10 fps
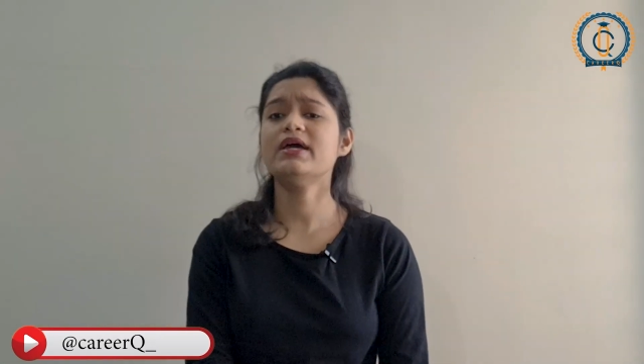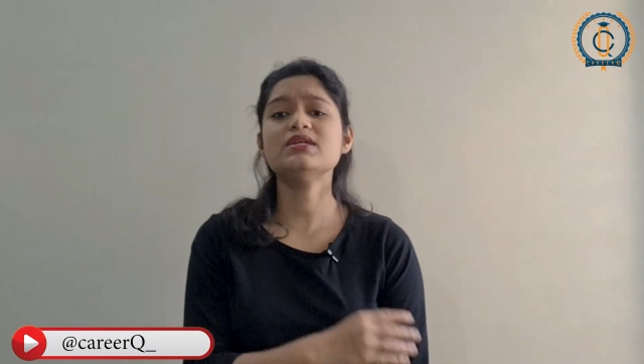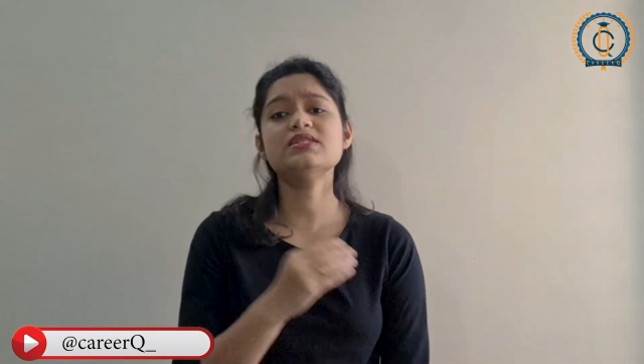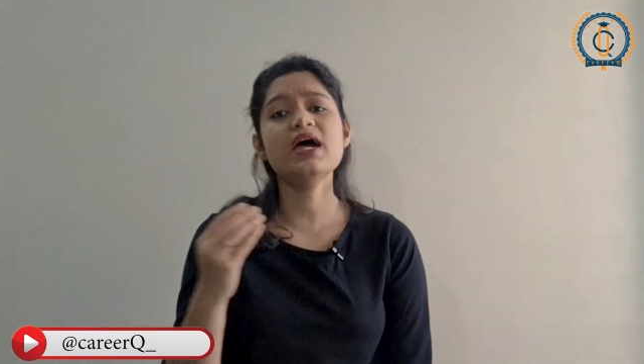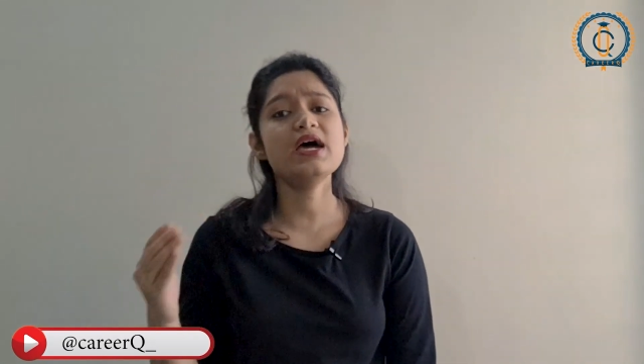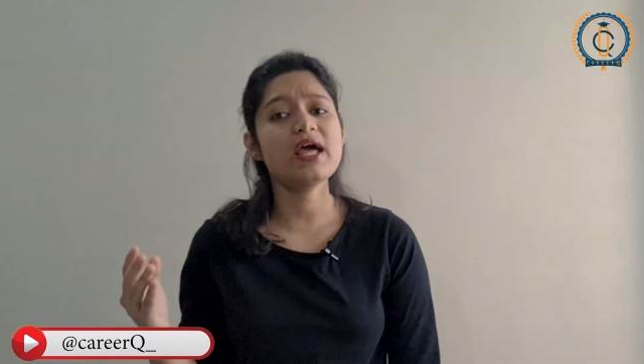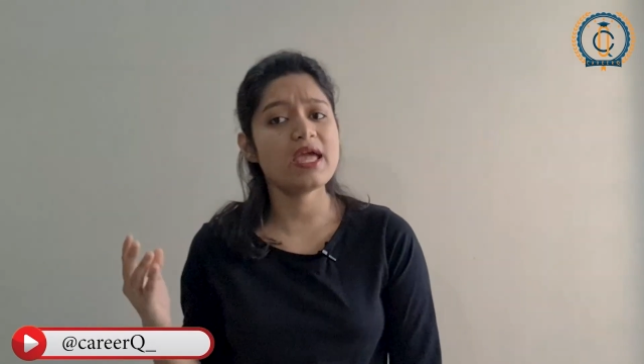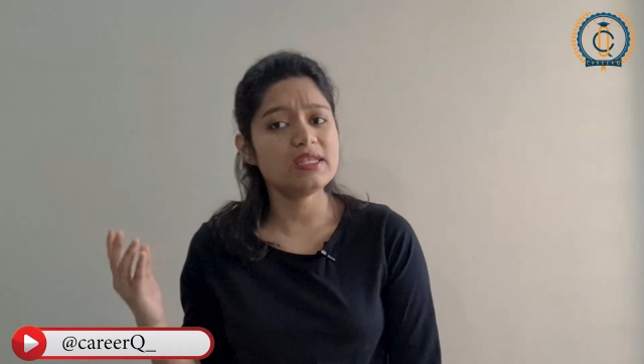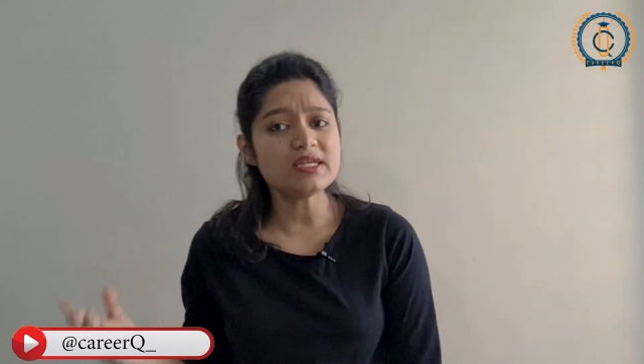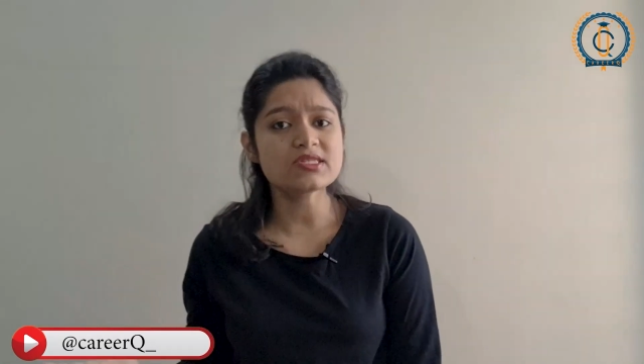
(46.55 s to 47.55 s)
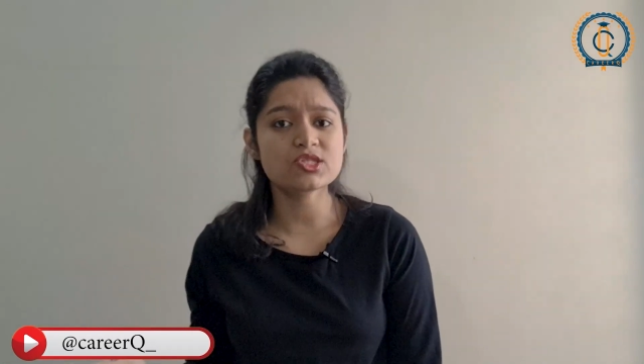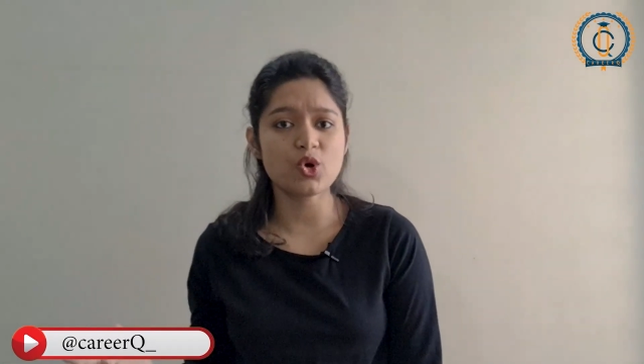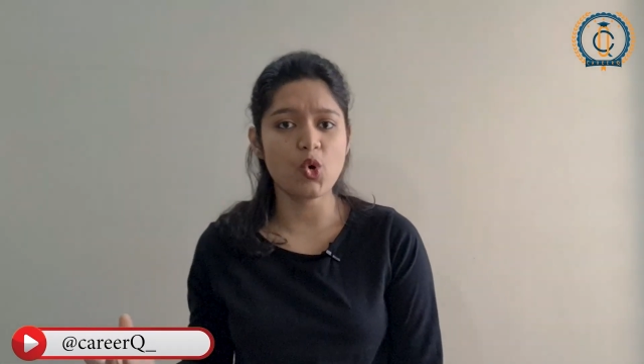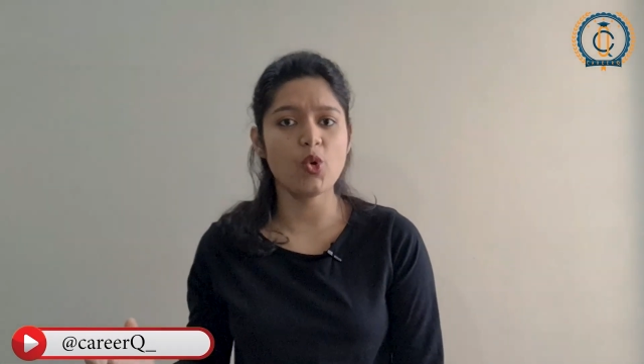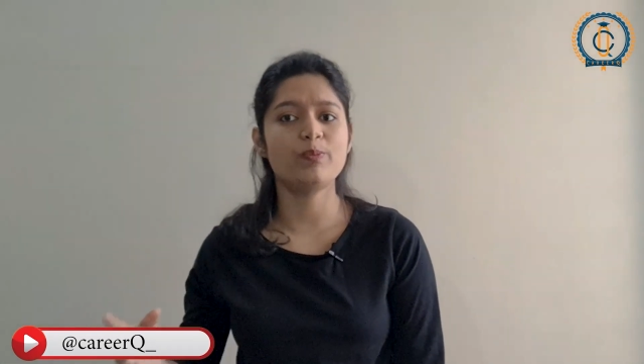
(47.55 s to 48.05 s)
is there any
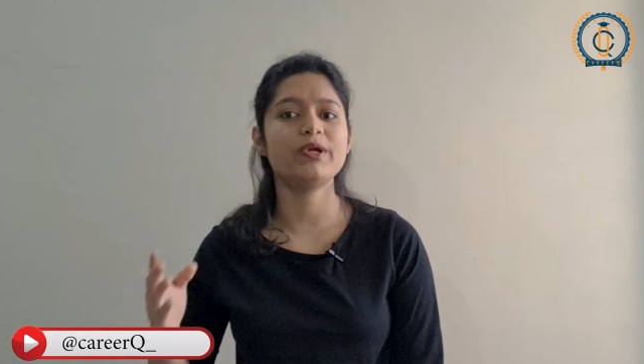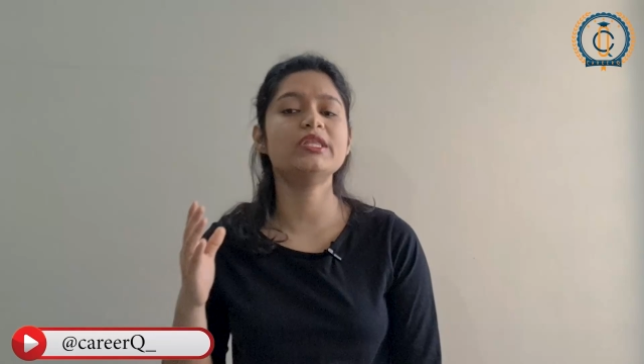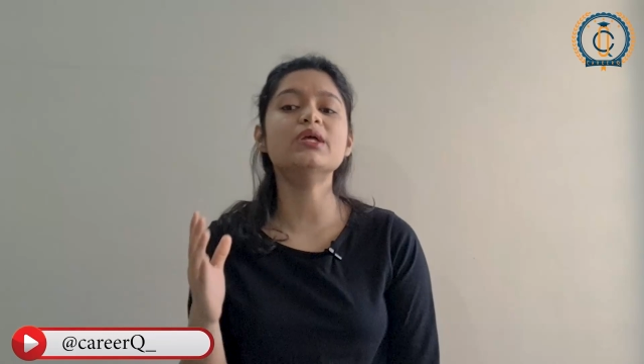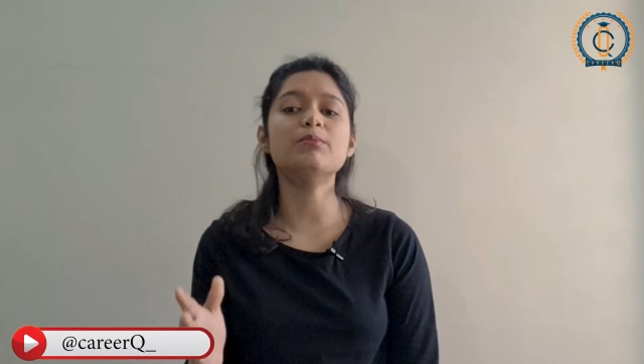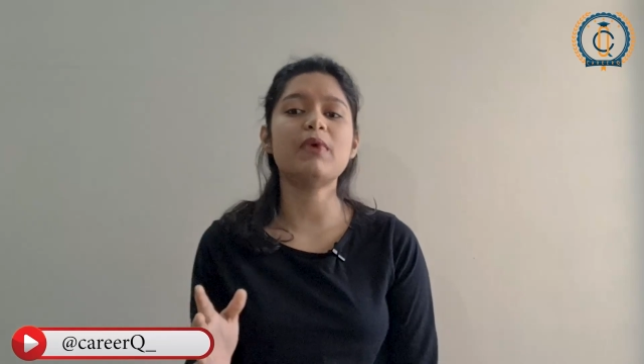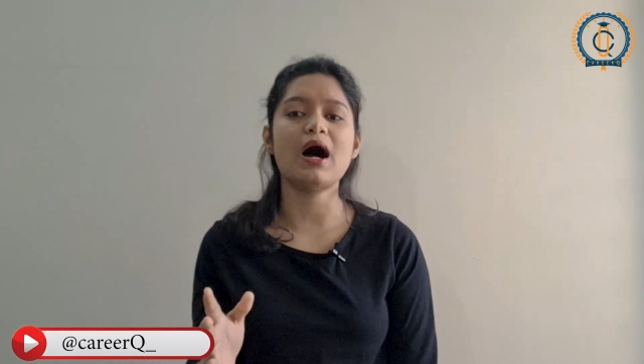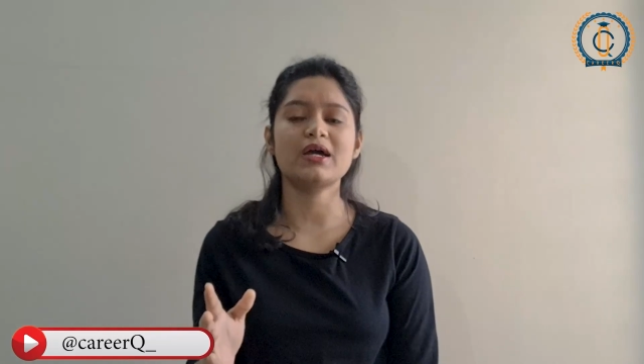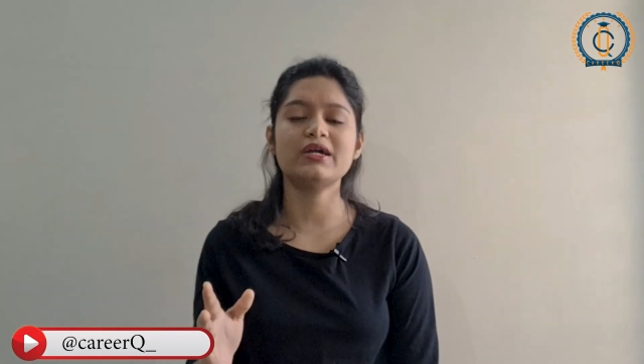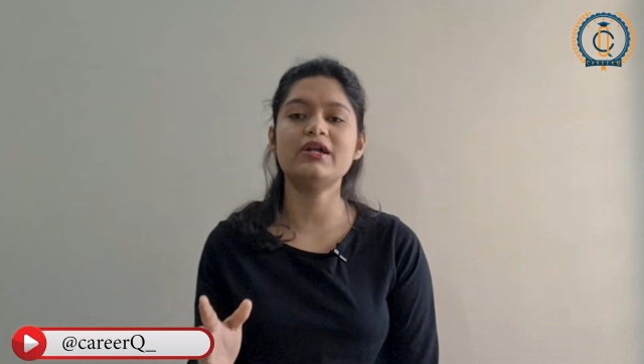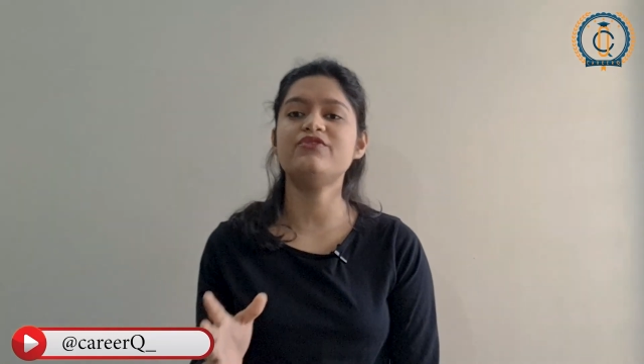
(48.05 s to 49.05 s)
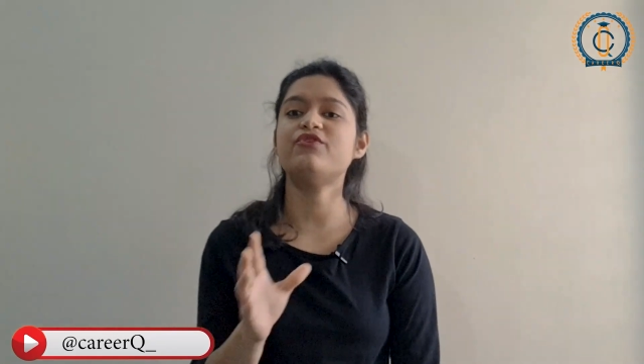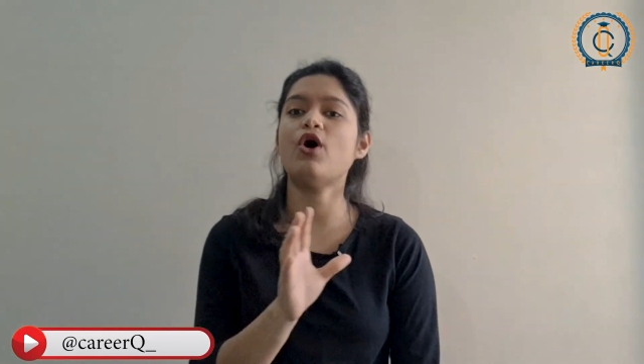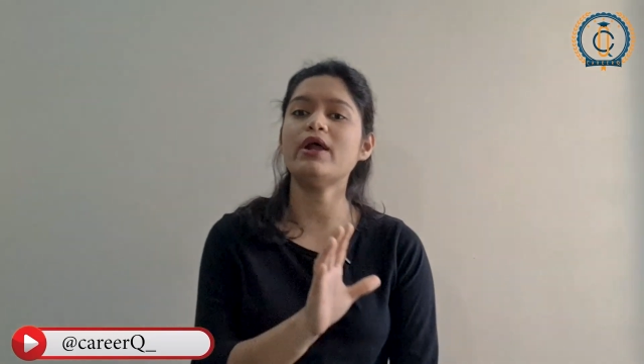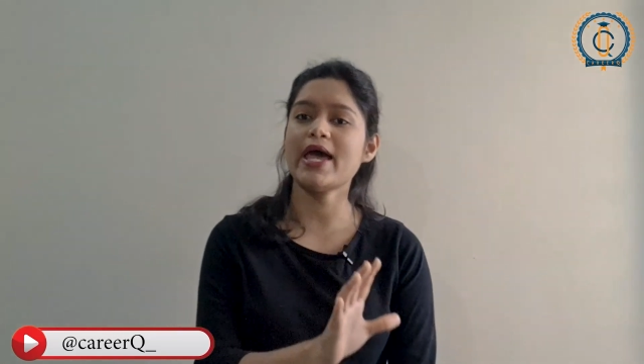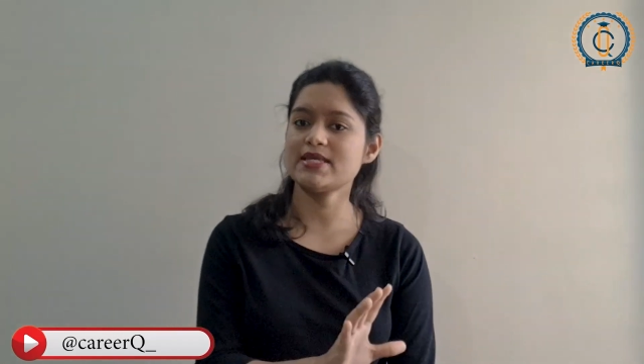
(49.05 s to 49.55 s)
scope in the market
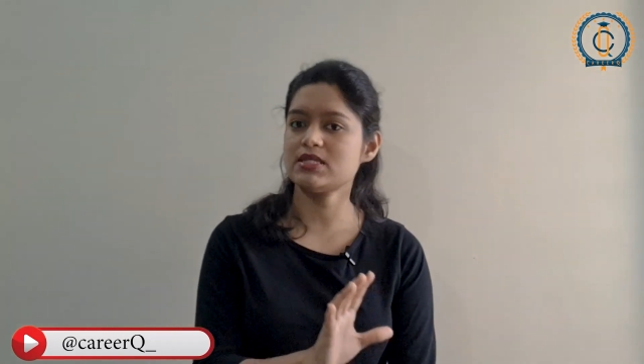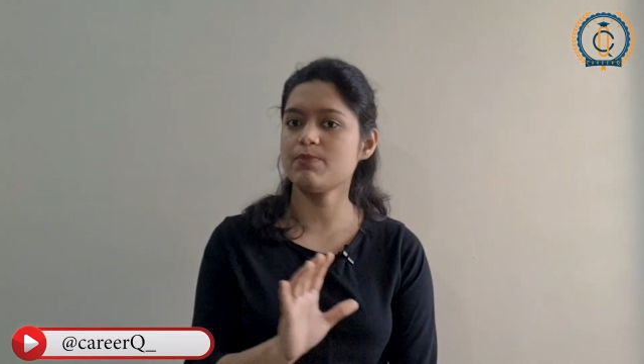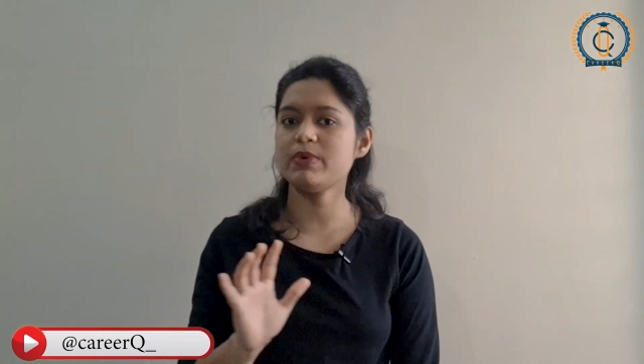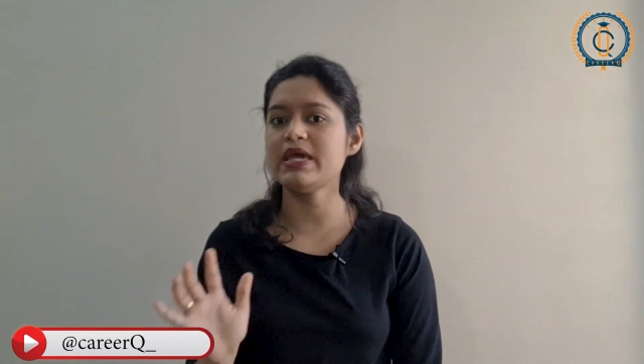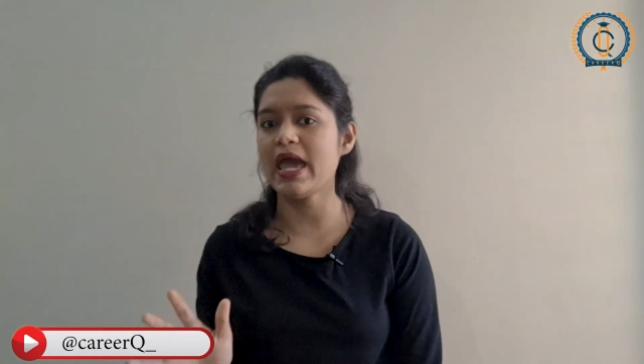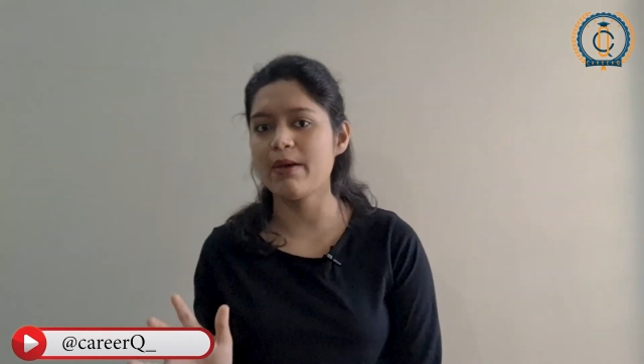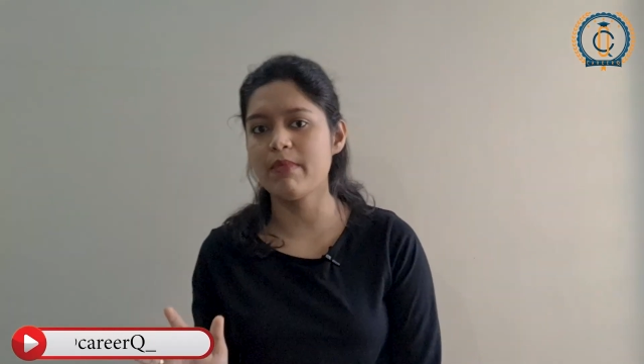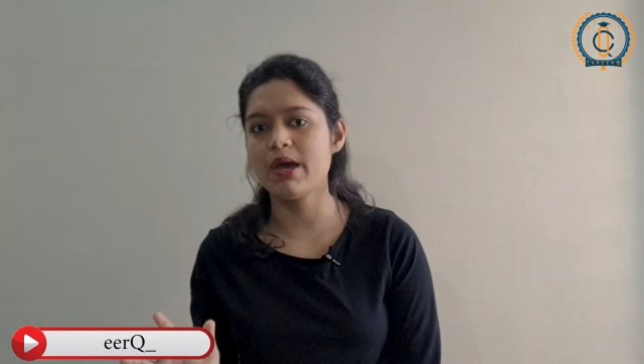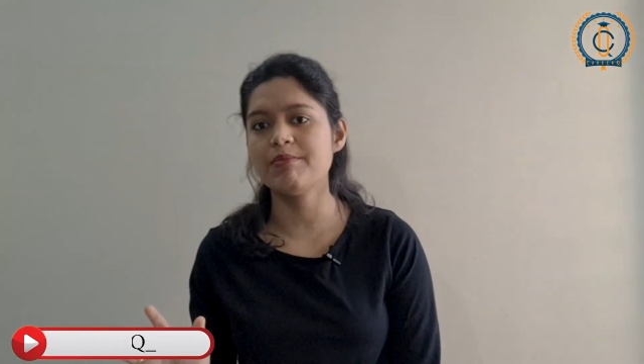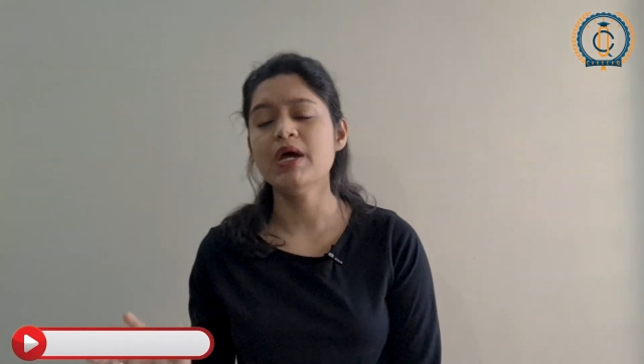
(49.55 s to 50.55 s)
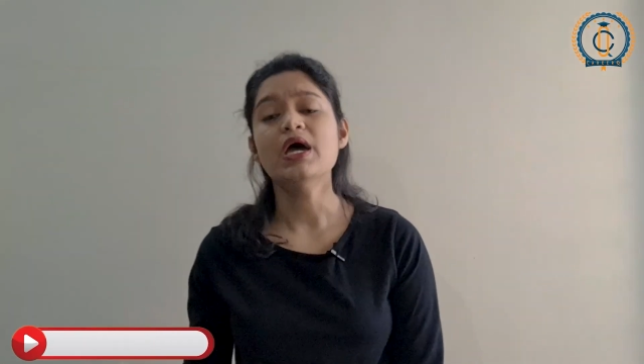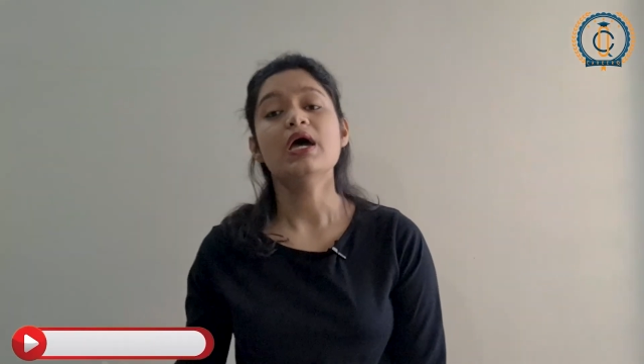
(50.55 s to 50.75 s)
for sap mm